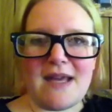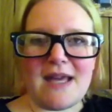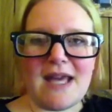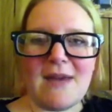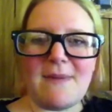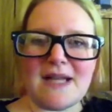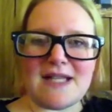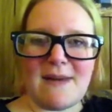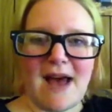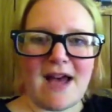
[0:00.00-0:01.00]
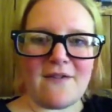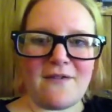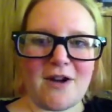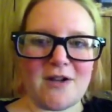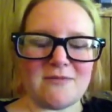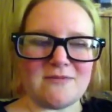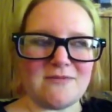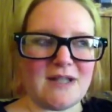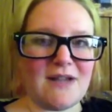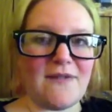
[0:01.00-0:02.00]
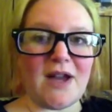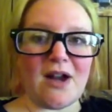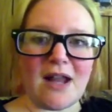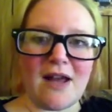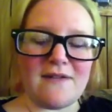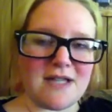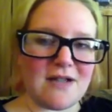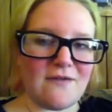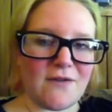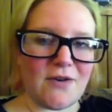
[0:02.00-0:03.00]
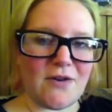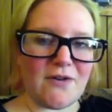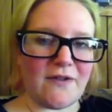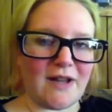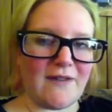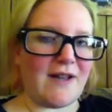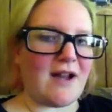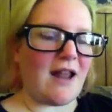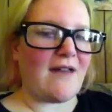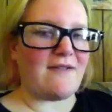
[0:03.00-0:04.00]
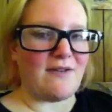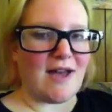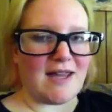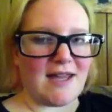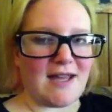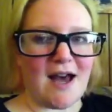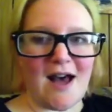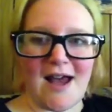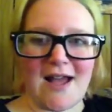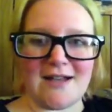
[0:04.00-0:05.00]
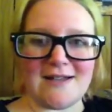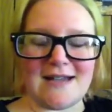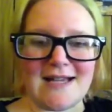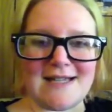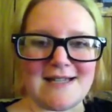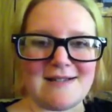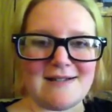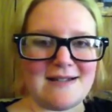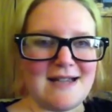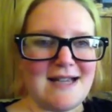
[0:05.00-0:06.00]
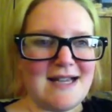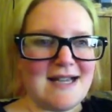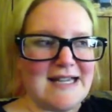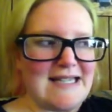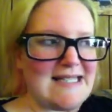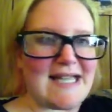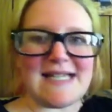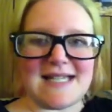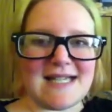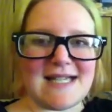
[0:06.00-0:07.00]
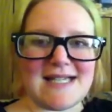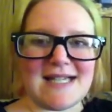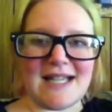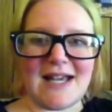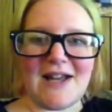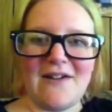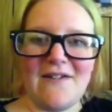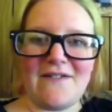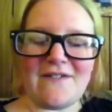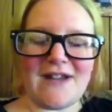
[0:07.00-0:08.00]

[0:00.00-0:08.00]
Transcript: be keeping us back from living our life to the full, for living our life the way that God has destined us to live.